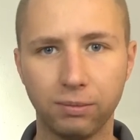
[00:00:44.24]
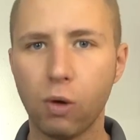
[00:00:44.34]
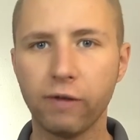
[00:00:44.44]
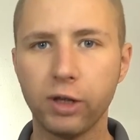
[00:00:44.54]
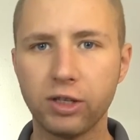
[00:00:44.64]

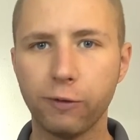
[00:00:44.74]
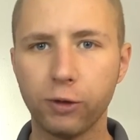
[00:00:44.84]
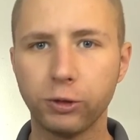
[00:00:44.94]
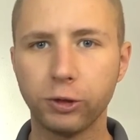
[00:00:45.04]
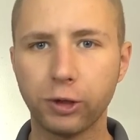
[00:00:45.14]
One of the
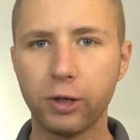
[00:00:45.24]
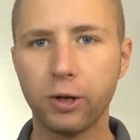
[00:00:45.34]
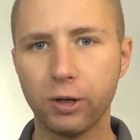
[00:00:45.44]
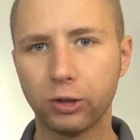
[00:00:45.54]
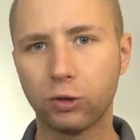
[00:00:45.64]
differences I
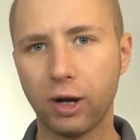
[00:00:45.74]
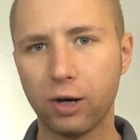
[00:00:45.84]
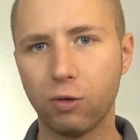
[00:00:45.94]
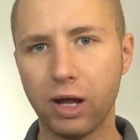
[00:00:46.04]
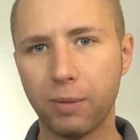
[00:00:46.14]
noticed right
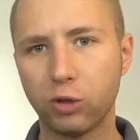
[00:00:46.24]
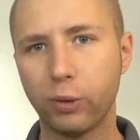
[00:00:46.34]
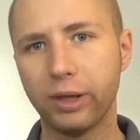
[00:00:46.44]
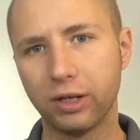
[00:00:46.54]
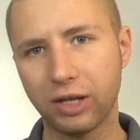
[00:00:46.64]
away
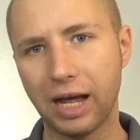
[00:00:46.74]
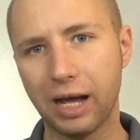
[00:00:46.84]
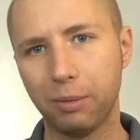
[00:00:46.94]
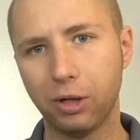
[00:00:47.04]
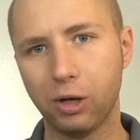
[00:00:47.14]
between the
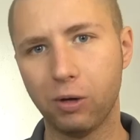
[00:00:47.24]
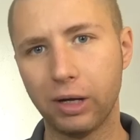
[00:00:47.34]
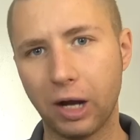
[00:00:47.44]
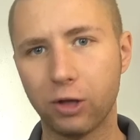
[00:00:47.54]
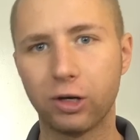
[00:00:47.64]
Tablo
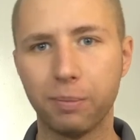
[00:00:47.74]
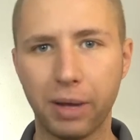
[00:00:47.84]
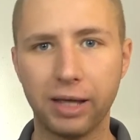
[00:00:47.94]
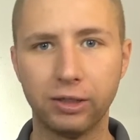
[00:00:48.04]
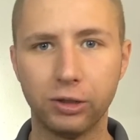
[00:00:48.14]
and other
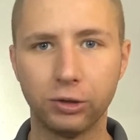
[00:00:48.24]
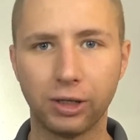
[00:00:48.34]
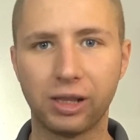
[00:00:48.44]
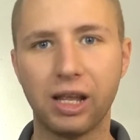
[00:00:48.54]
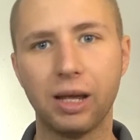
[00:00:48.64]
competitors
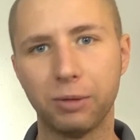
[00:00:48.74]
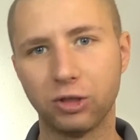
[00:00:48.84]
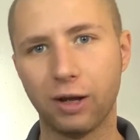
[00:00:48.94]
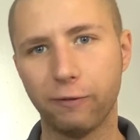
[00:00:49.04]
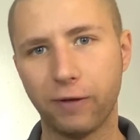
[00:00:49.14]
like the
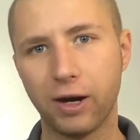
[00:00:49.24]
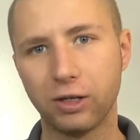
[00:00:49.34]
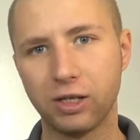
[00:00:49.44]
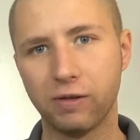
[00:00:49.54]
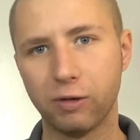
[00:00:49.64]
Amazon Fire
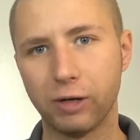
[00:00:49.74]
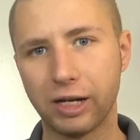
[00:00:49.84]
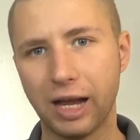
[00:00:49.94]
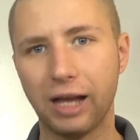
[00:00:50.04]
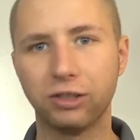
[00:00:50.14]
TV,
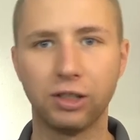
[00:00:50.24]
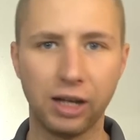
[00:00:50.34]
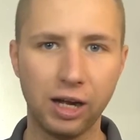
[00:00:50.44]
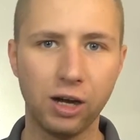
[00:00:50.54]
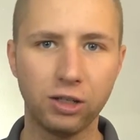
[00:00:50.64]
Recast, and
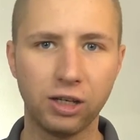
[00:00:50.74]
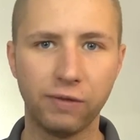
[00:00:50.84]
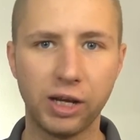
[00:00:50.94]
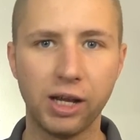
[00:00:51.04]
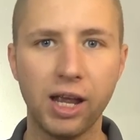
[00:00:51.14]
Air
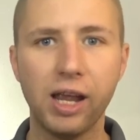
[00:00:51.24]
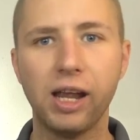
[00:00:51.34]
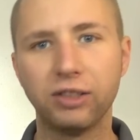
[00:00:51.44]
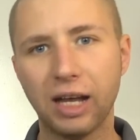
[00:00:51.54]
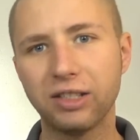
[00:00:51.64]
TV
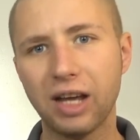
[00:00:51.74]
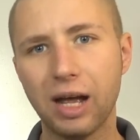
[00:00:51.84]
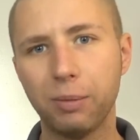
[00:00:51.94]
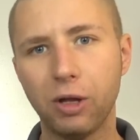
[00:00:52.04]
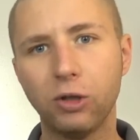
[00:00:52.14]
is that
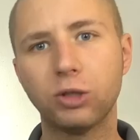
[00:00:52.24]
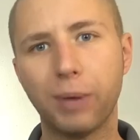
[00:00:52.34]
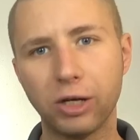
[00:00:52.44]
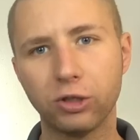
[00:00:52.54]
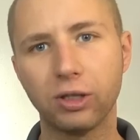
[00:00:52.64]
Tablo
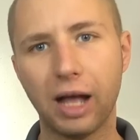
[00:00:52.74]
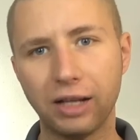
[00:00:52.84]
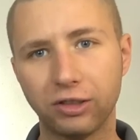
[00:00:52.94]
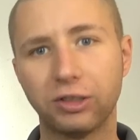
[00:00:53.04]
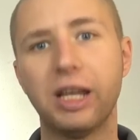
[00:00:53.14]

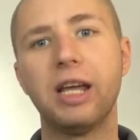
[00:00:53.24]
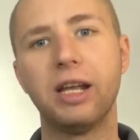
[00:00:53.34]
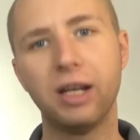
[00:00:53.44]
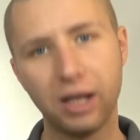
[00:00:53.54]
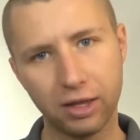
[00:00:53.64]
specializes
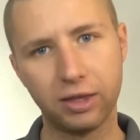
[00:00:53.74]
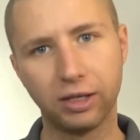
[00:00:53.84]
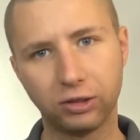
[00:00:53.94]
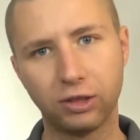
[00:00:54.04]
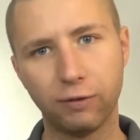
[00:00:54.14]
in
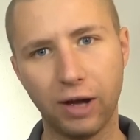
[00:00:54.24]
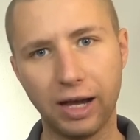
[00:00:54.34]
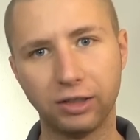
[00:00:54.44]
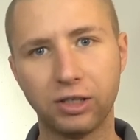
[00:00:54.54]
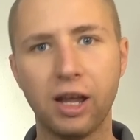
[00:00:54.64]
this device.